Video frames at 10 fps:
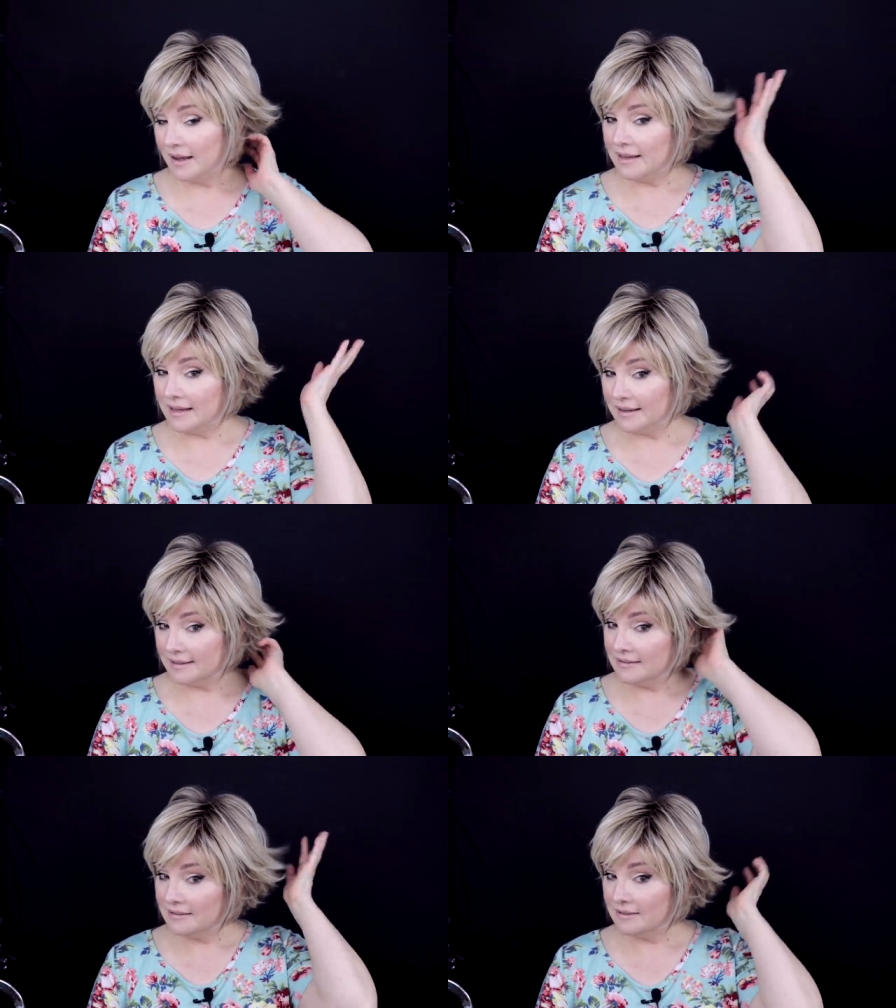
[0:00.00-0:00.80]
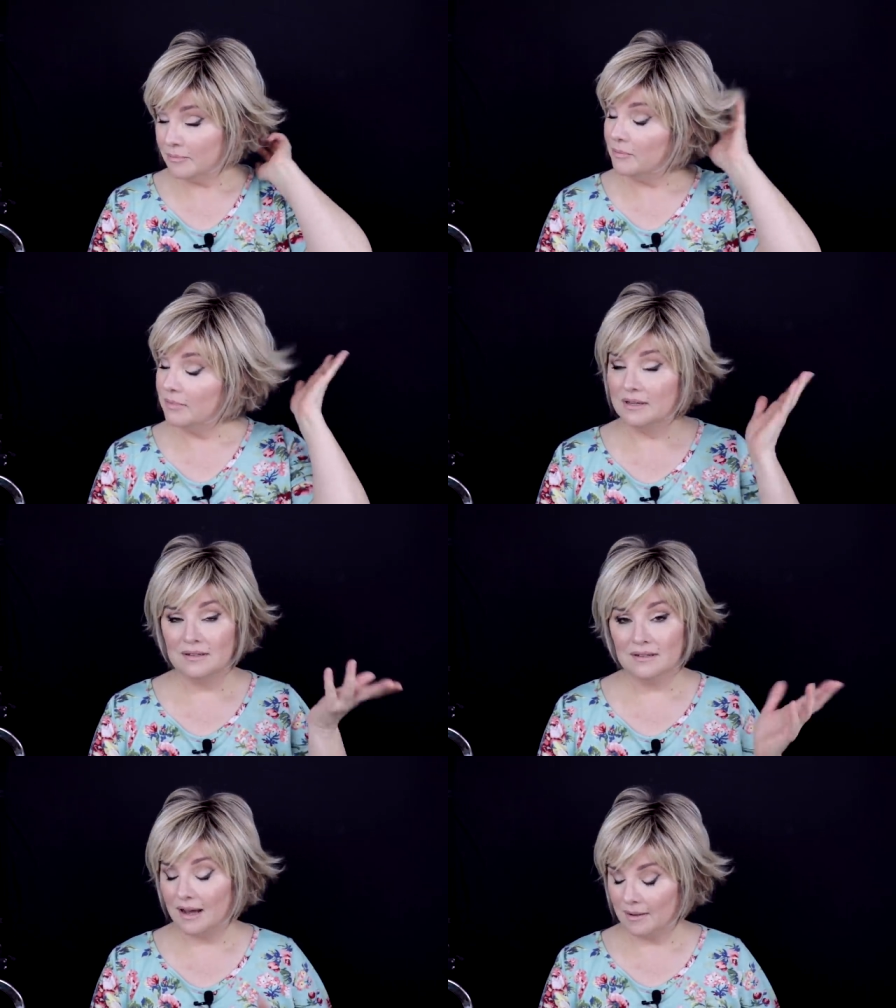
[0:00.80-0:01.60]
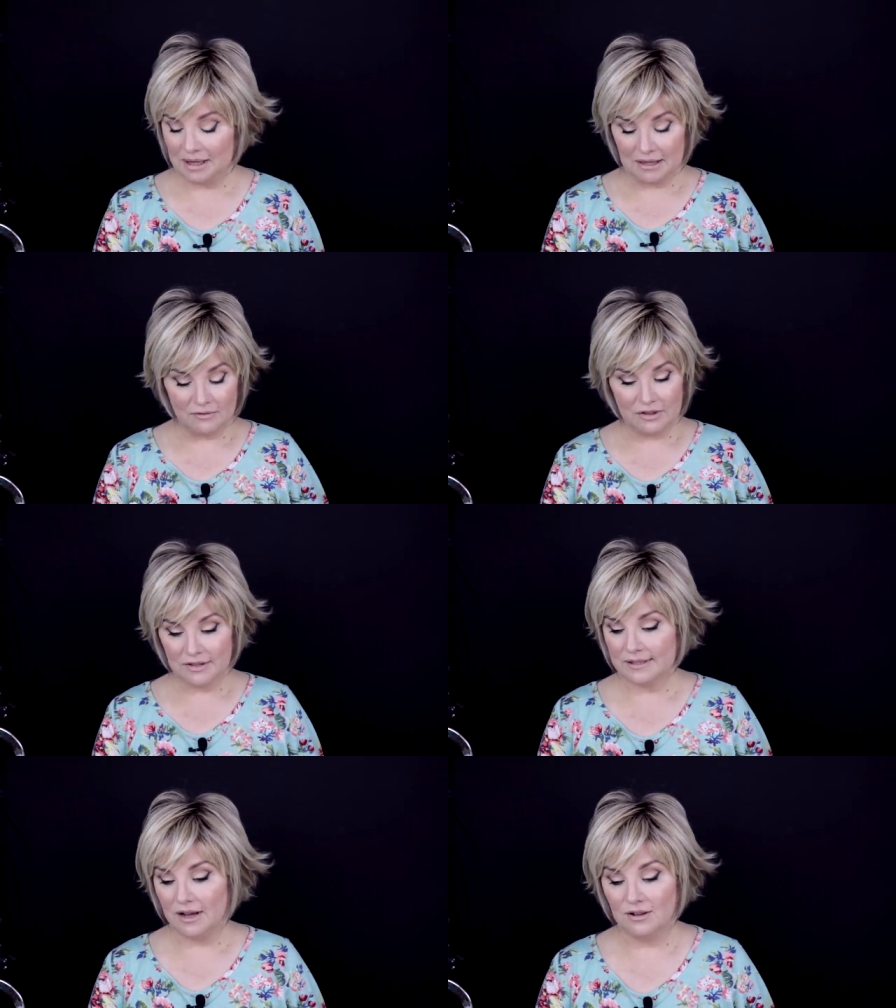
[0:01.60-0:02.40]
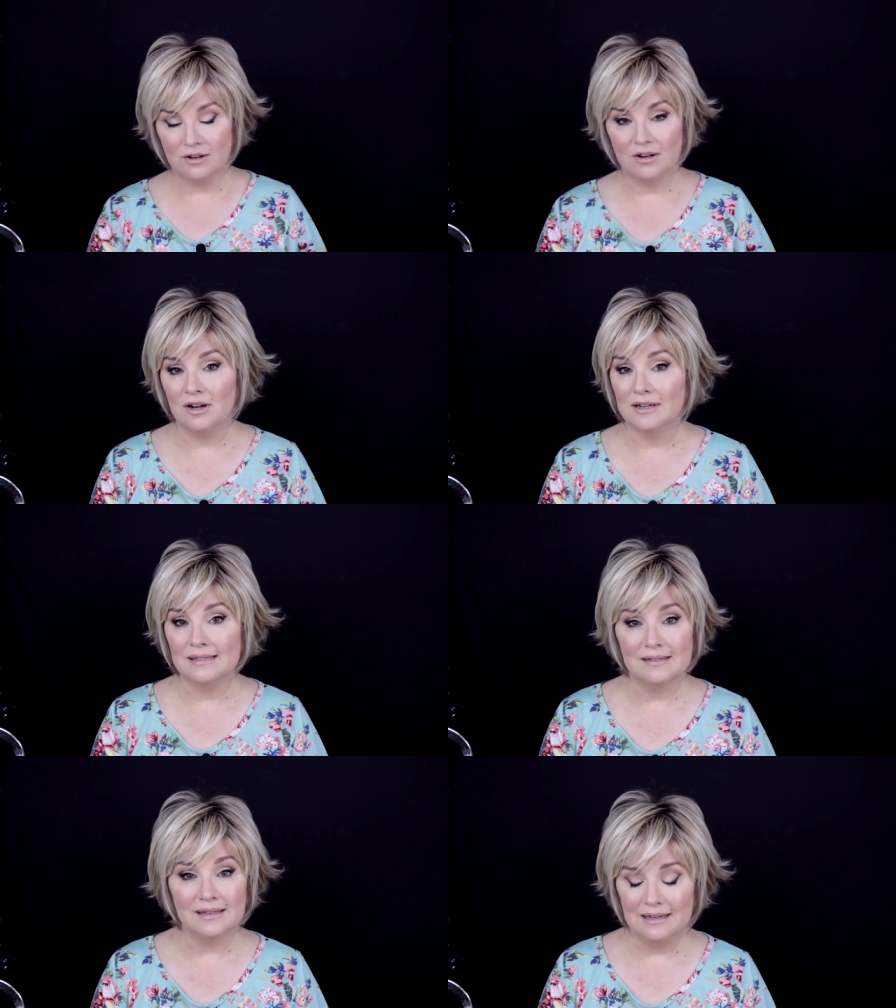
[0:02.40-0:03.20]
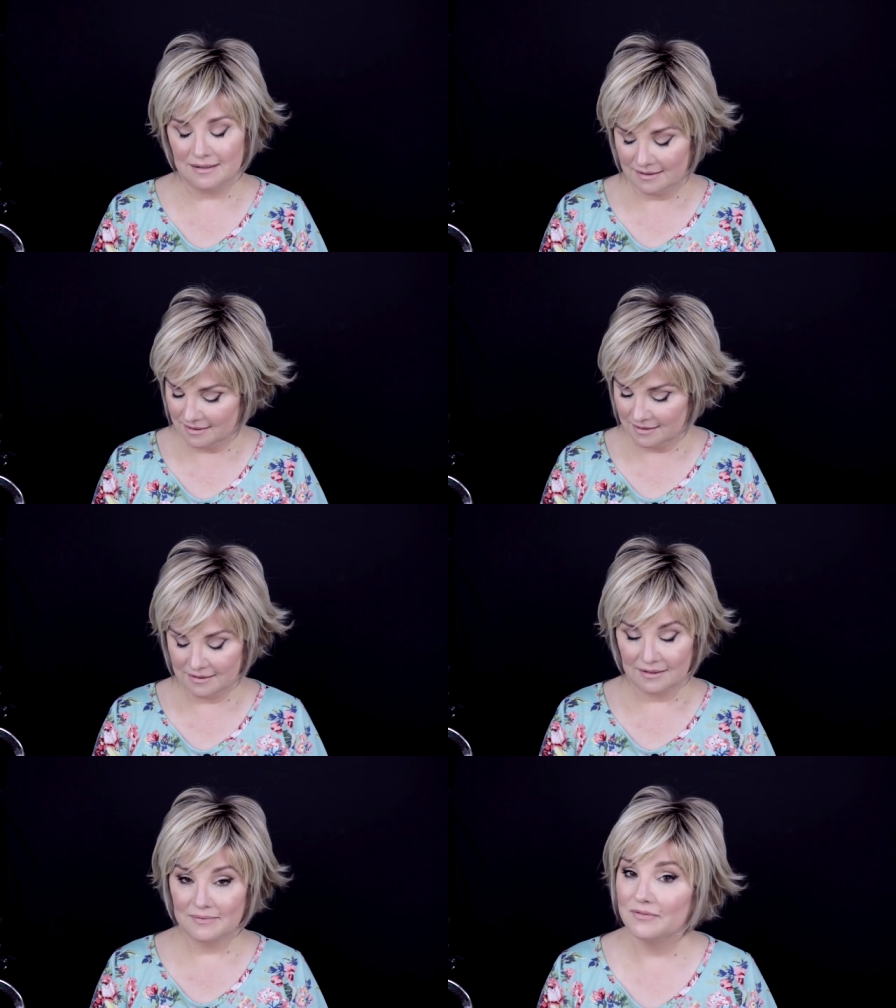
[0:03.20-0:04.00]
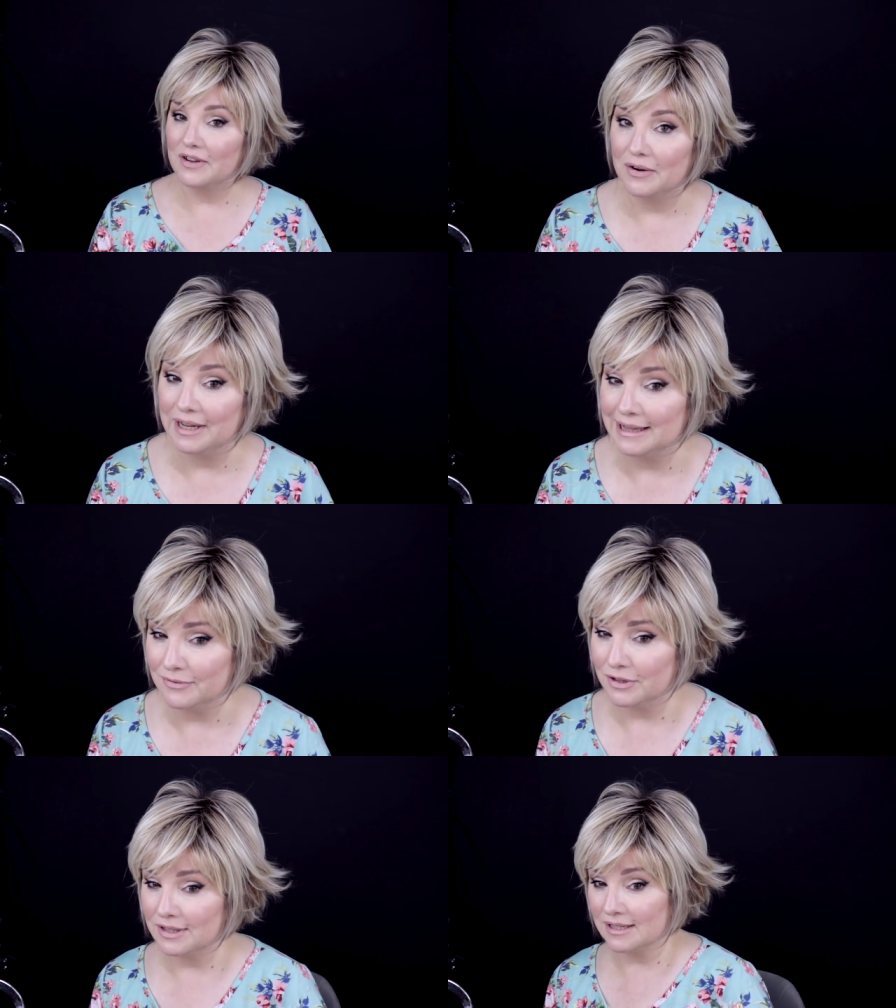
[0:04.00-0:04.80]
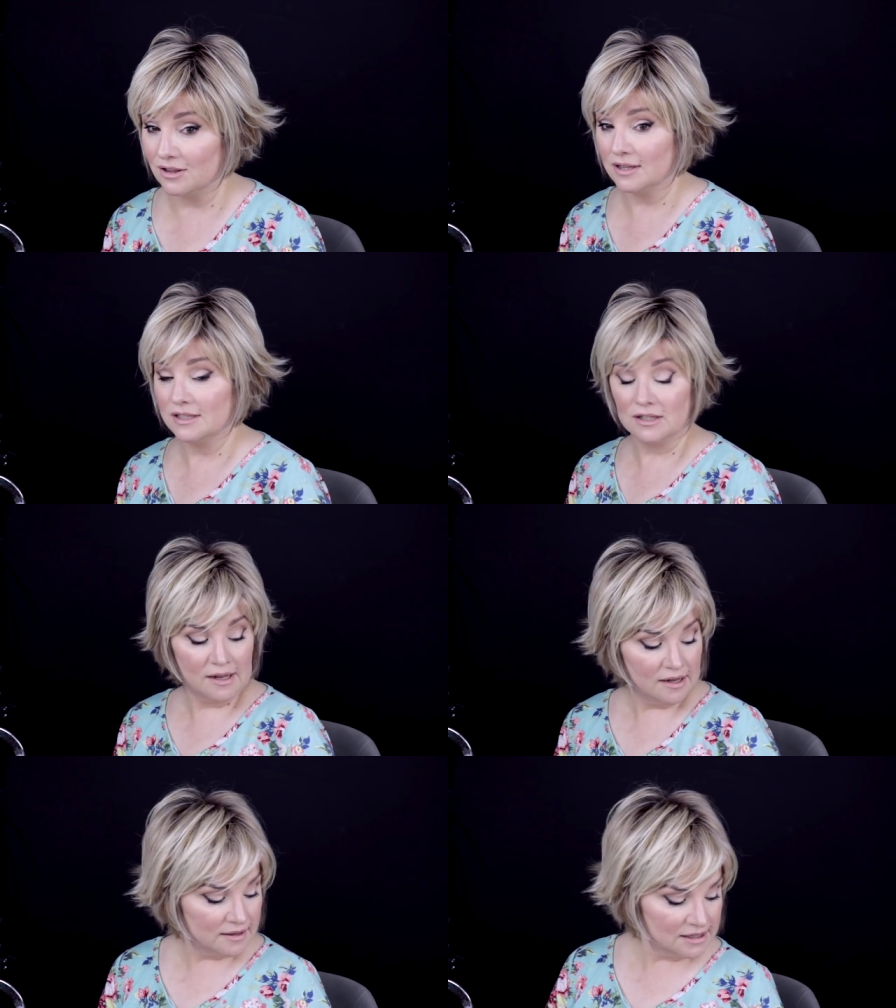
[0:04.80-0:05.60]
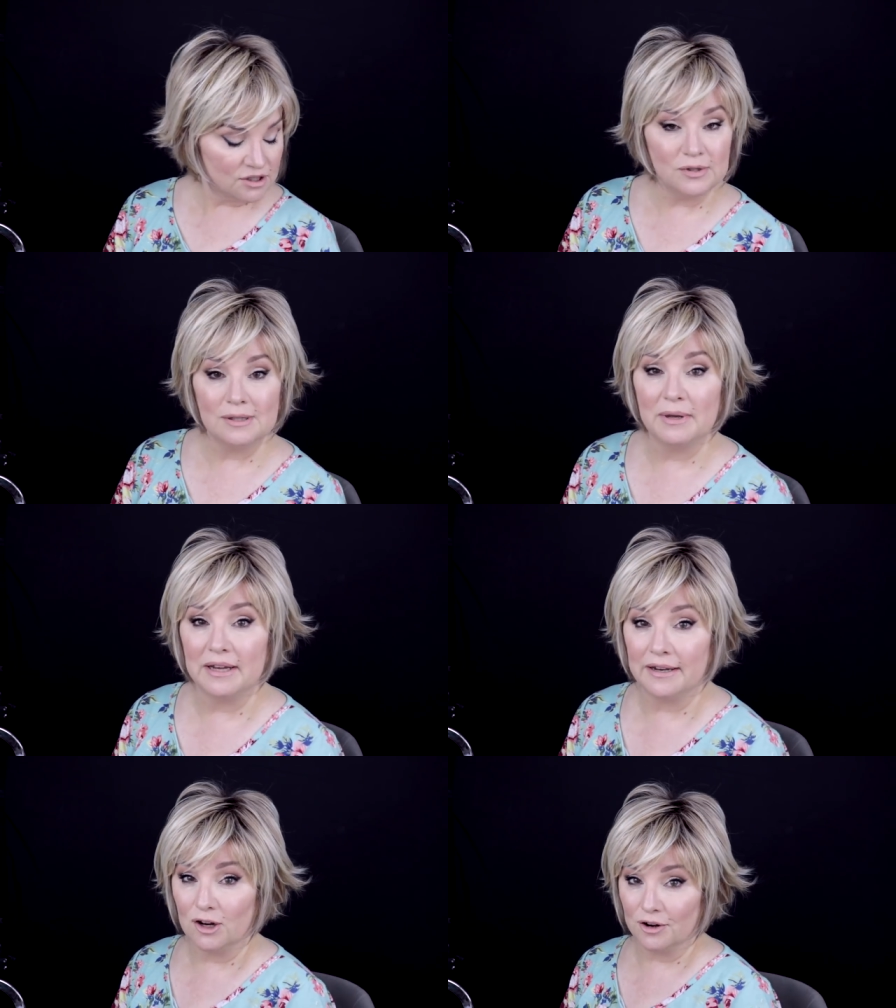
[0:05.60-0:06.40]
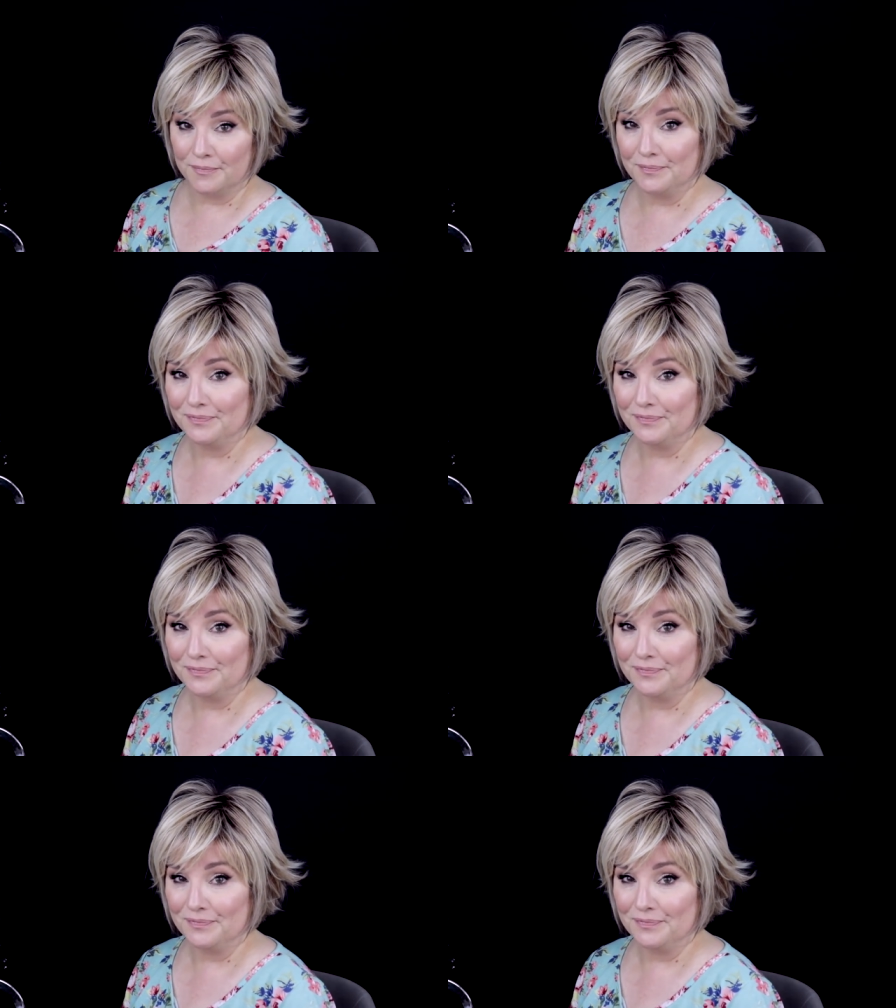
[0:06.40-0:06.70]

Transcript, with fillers: Again, I'm in love with this color, honestly. Very in love with this color. Let's, let's do spin here.